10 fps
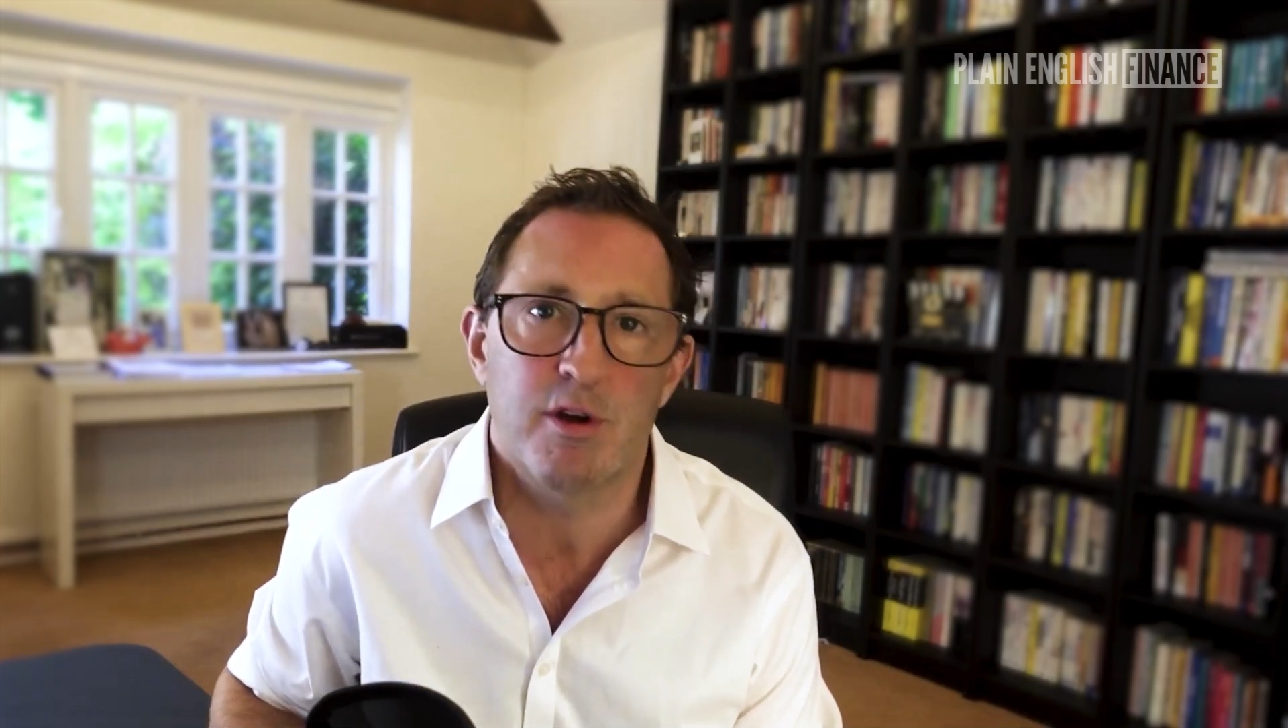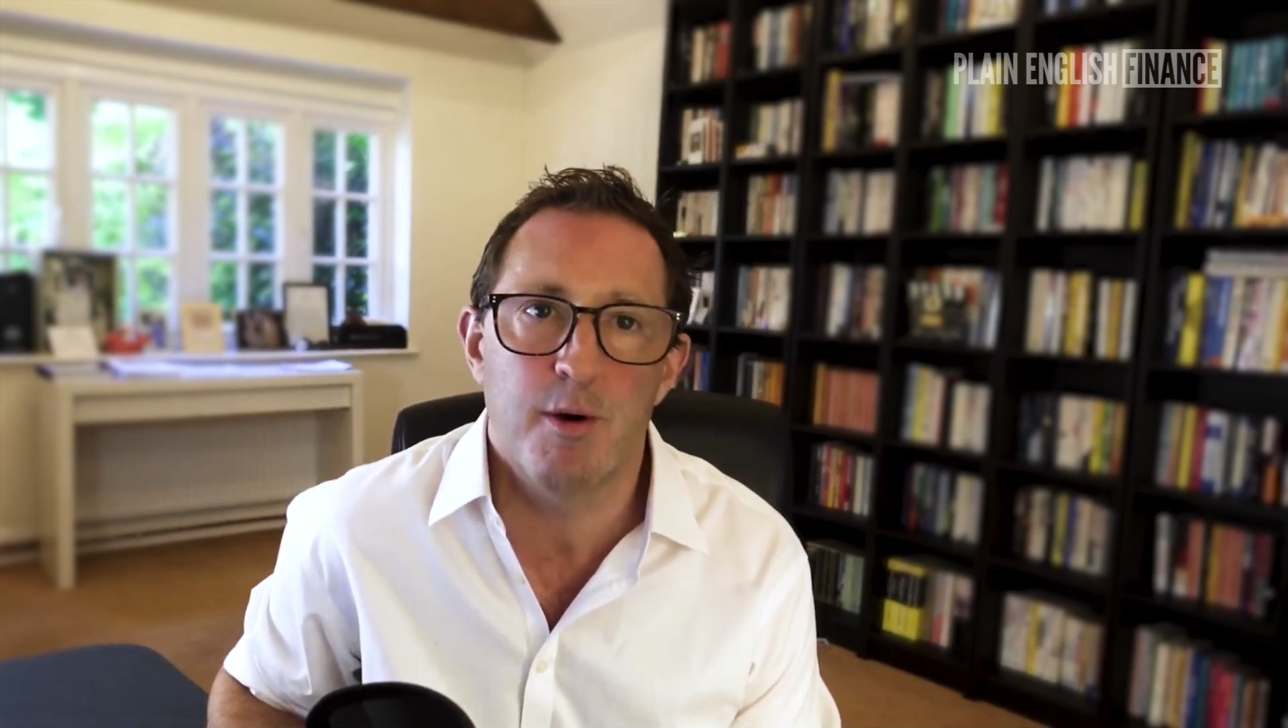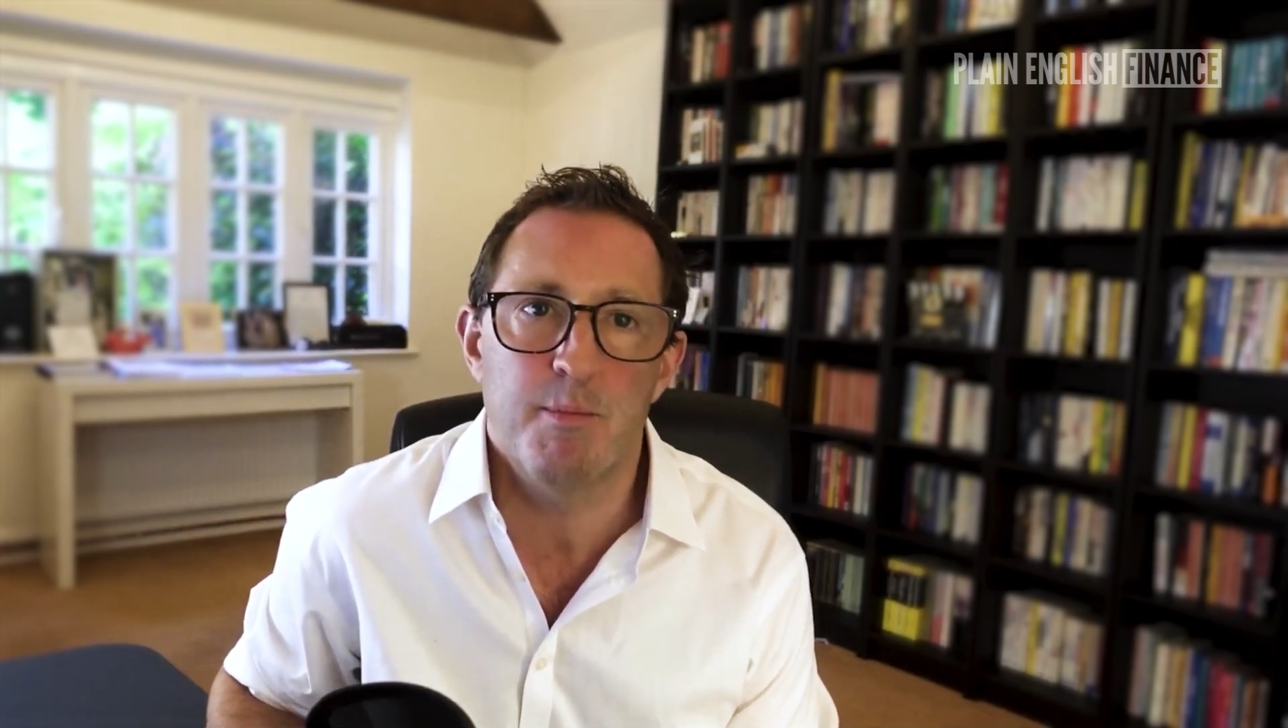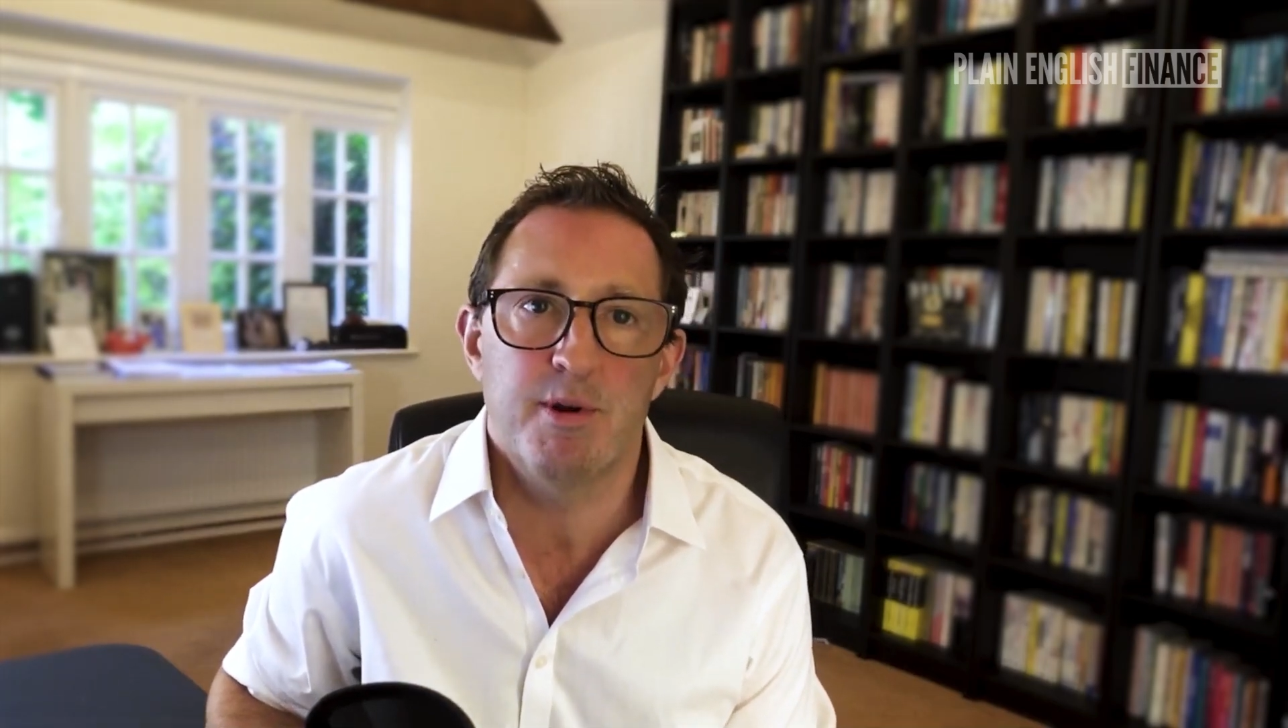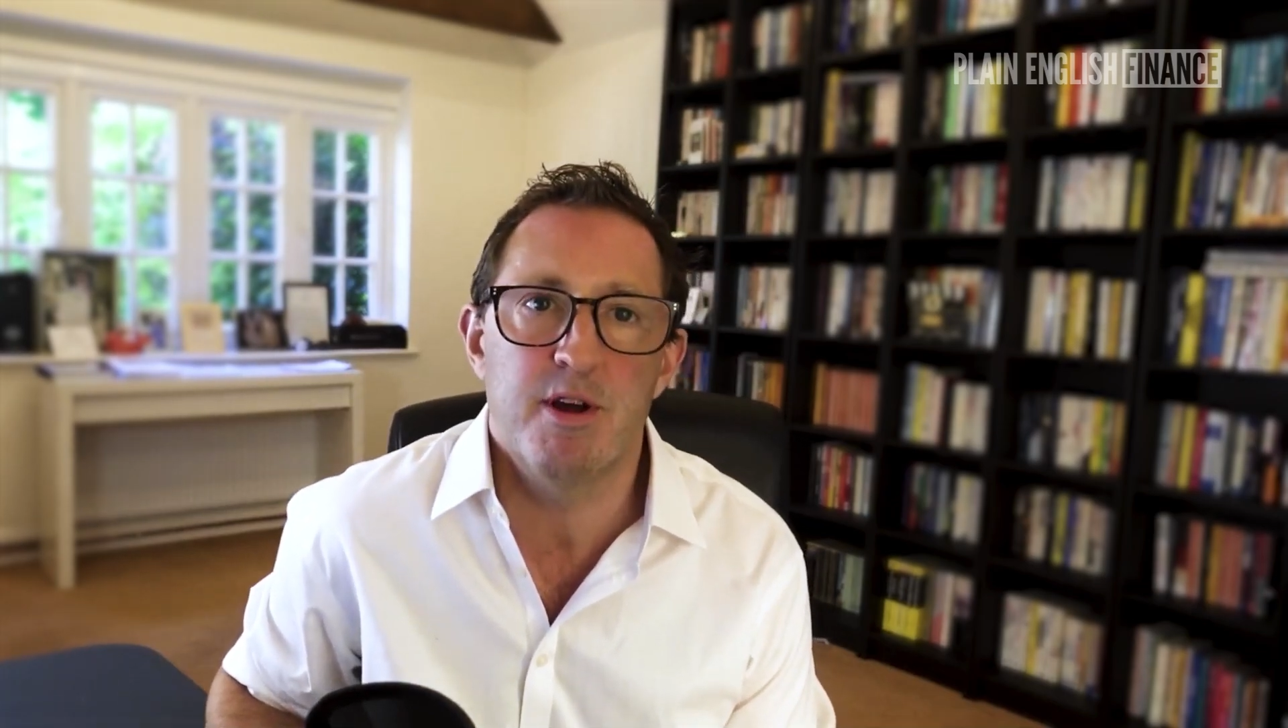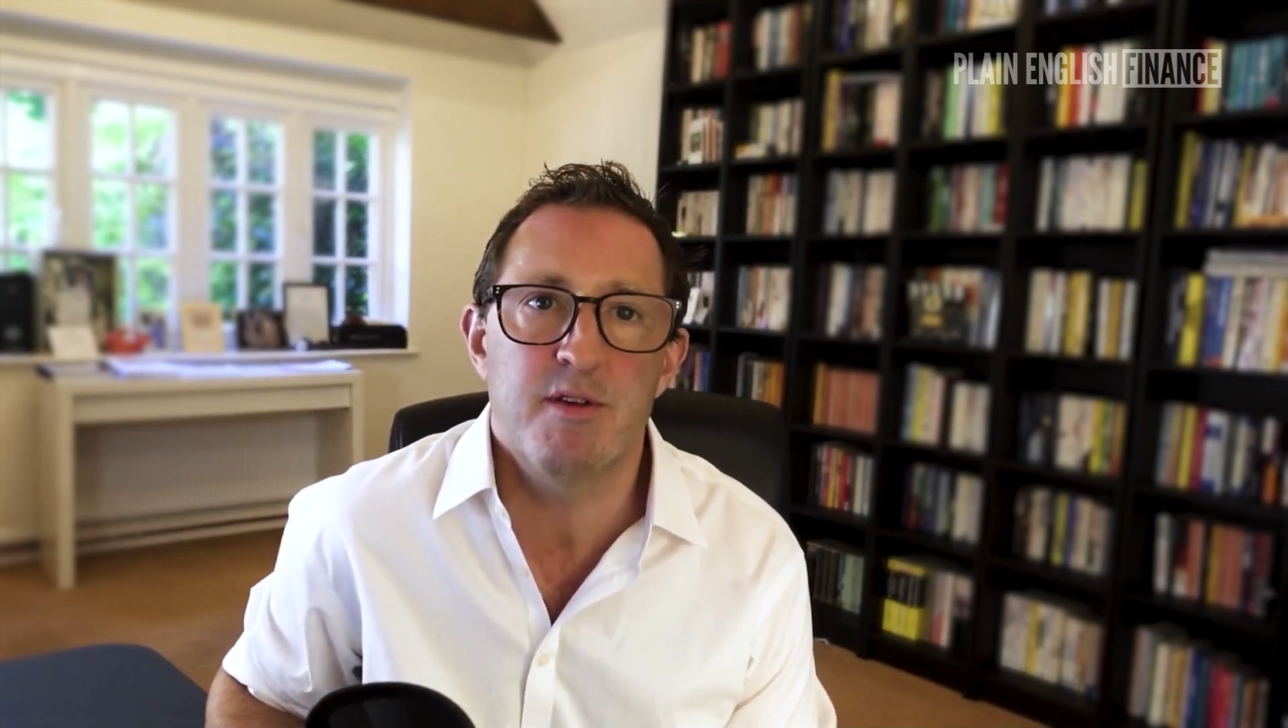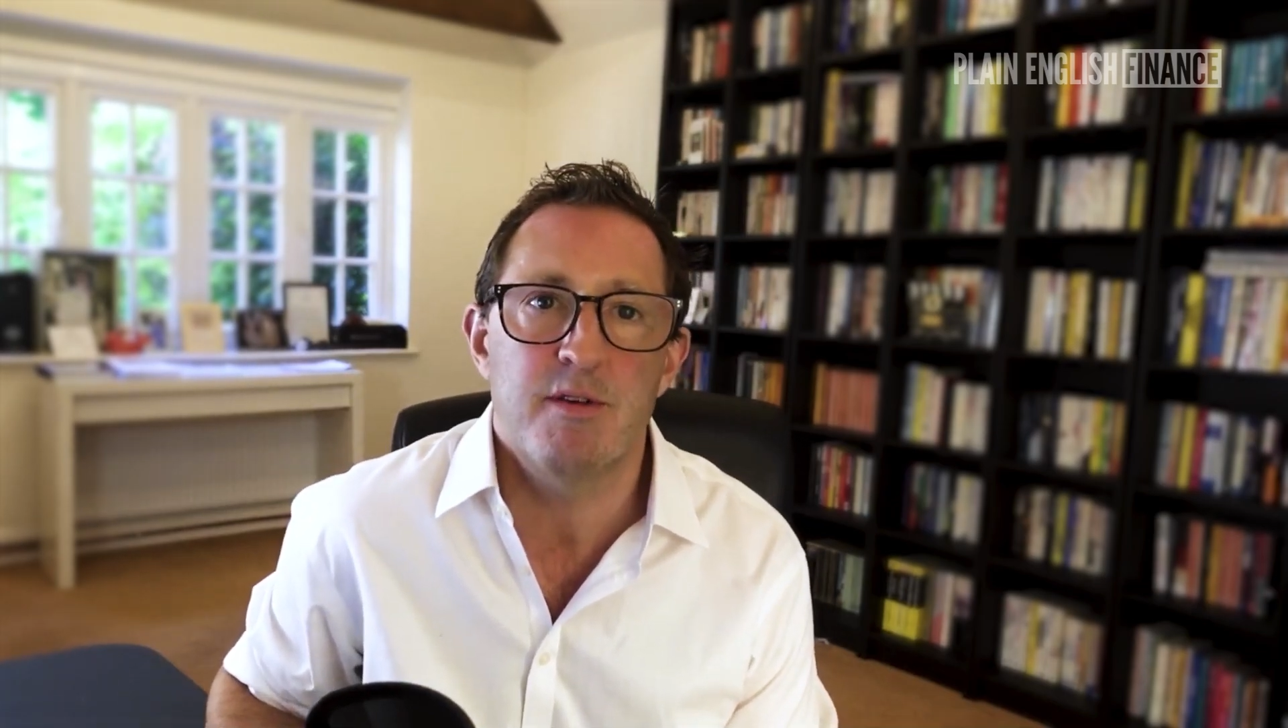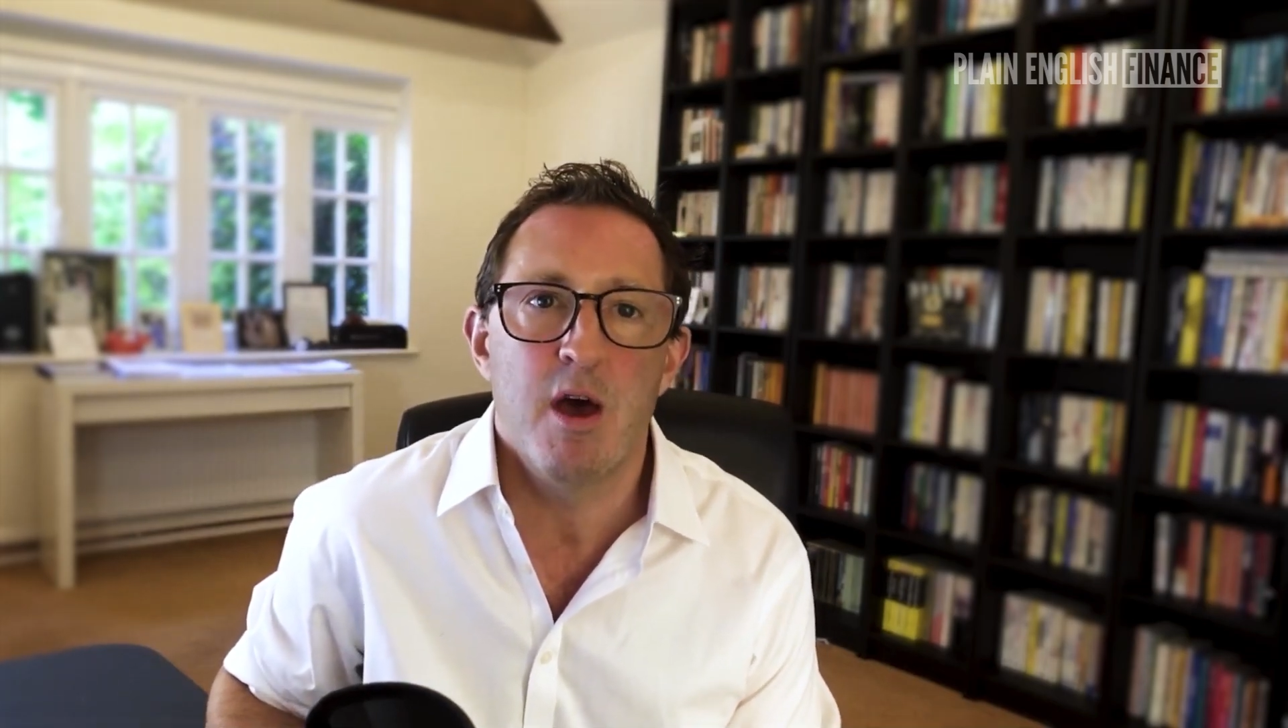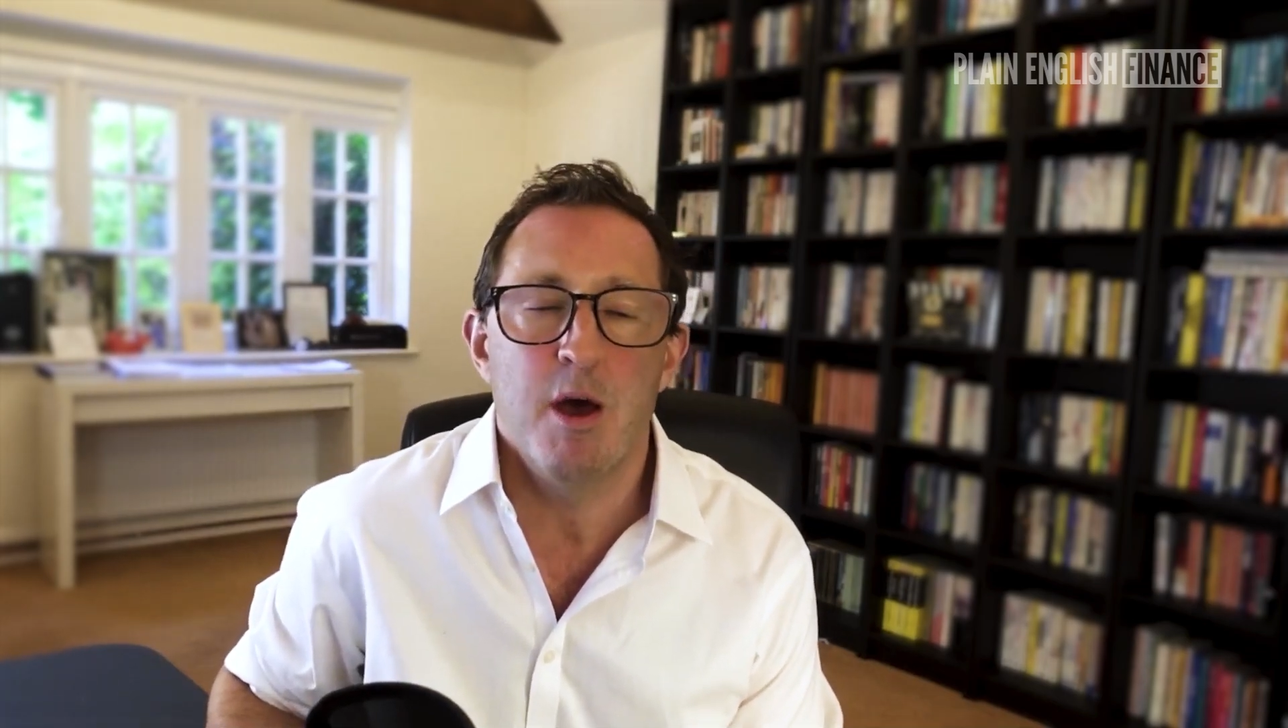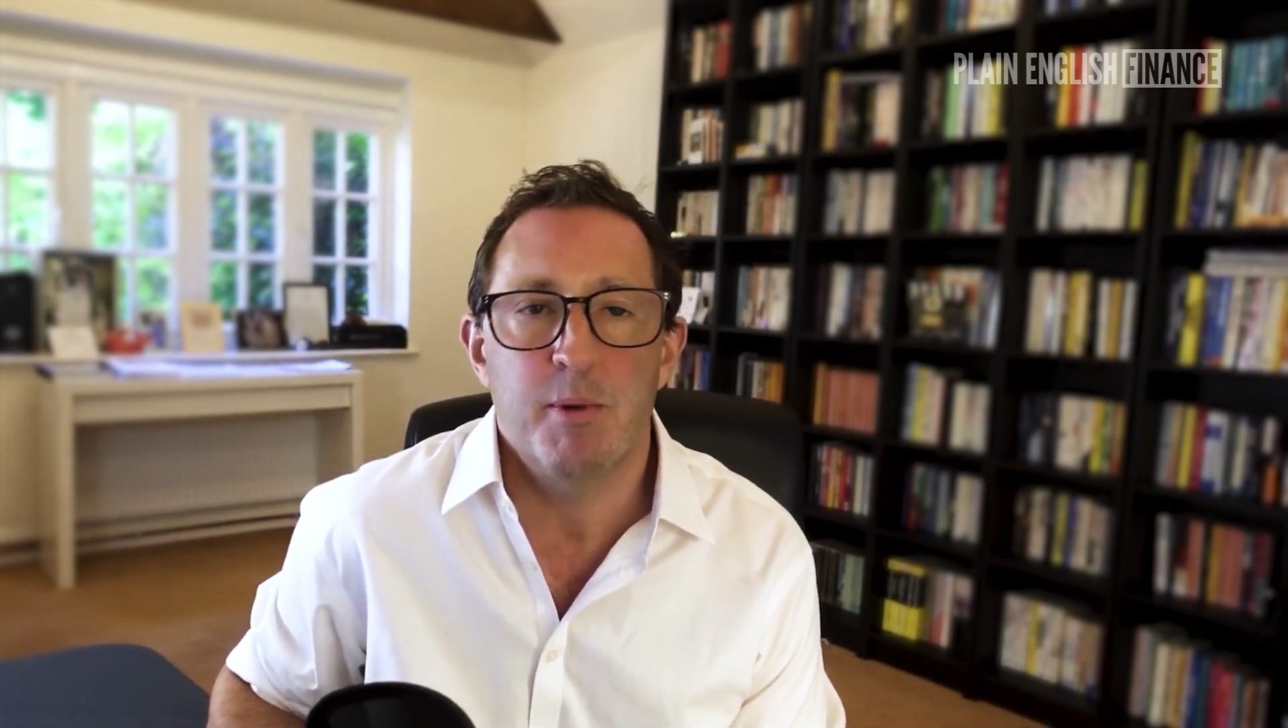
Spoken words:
companies,